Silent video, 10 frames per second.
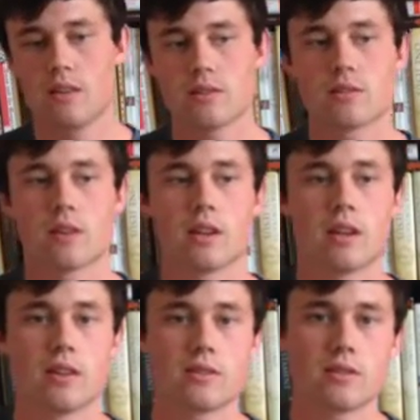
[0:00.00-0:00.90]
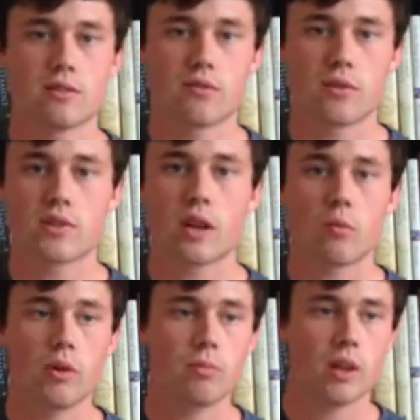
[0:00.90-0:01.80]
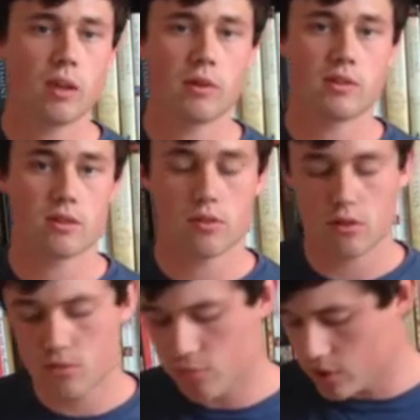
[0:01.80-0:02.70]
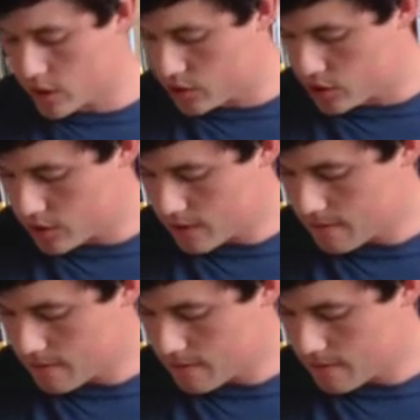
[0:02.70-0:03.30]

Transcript: This is the first time we play, but it's the 3rd bridge.